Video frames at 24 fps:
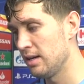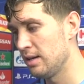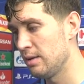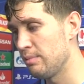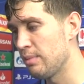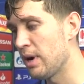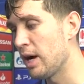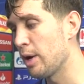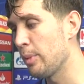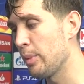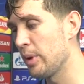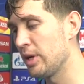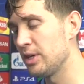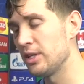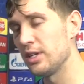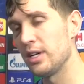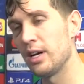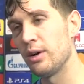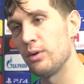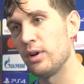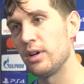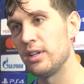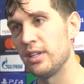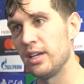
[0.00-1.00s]
in my opinion,
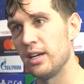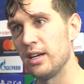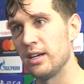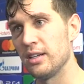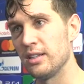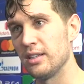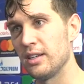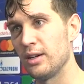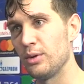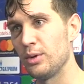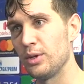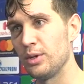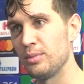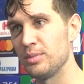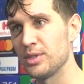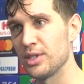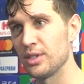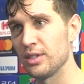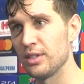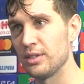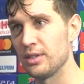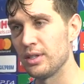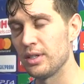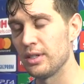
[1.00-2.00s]
I want yeah, I want him
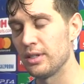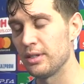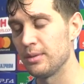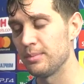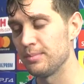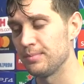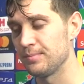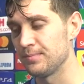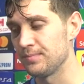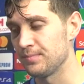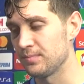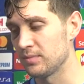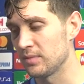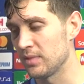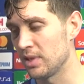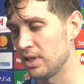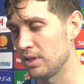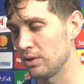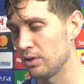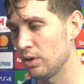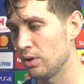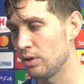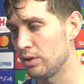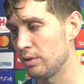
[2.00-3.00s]
to um, you
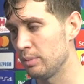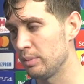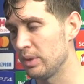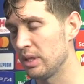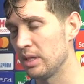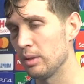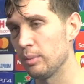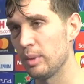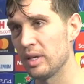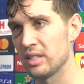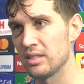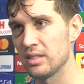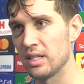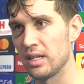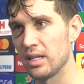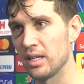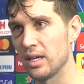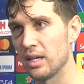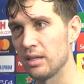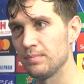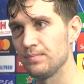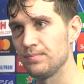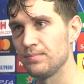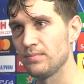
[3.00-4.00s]
know go on and be the best that he
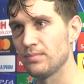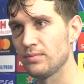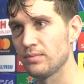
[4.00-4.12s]
can.